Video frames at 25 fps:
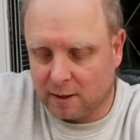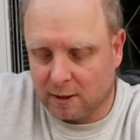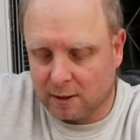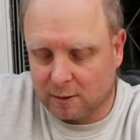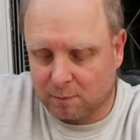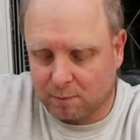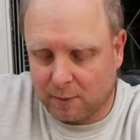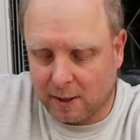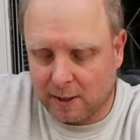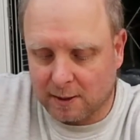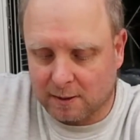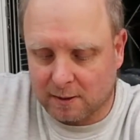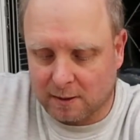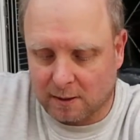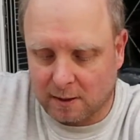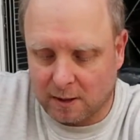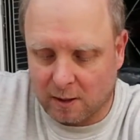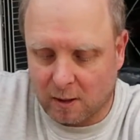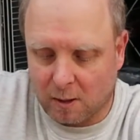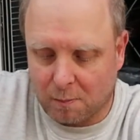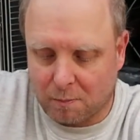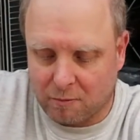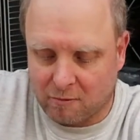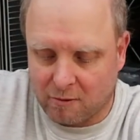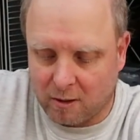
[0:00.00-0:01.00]
is
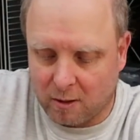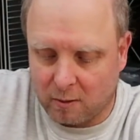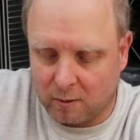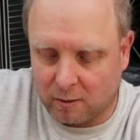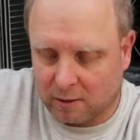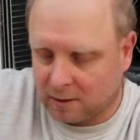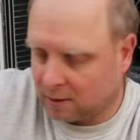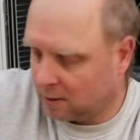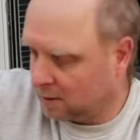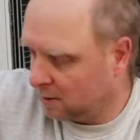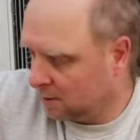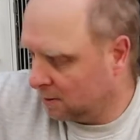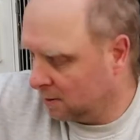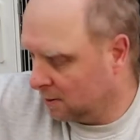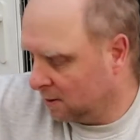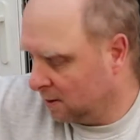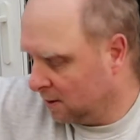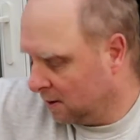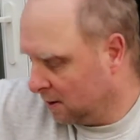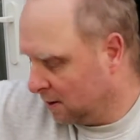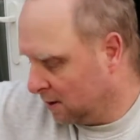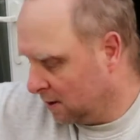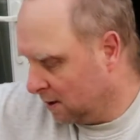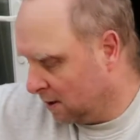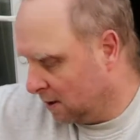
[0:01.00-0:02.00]
basically I broke
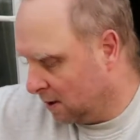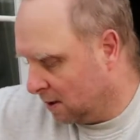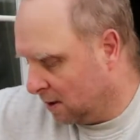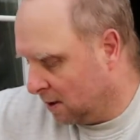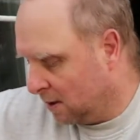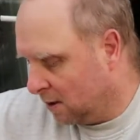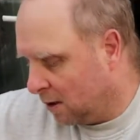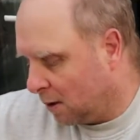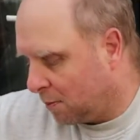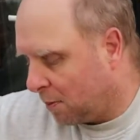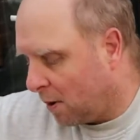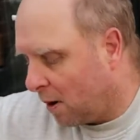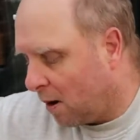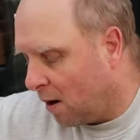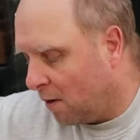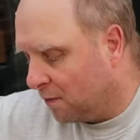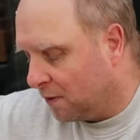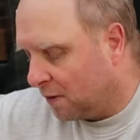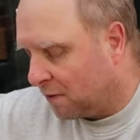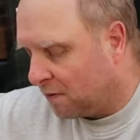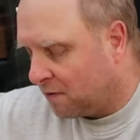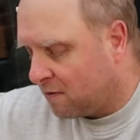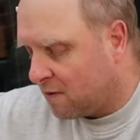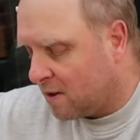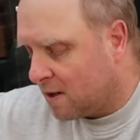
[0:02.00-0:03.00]
a part
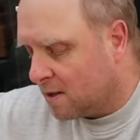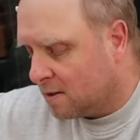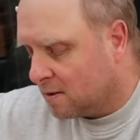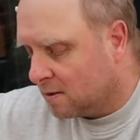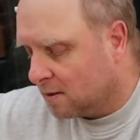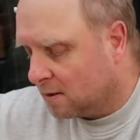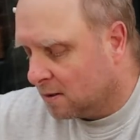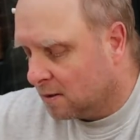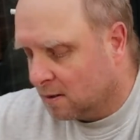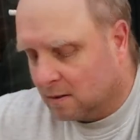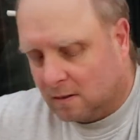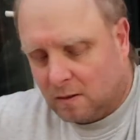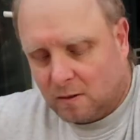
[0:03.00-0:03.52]
on the front.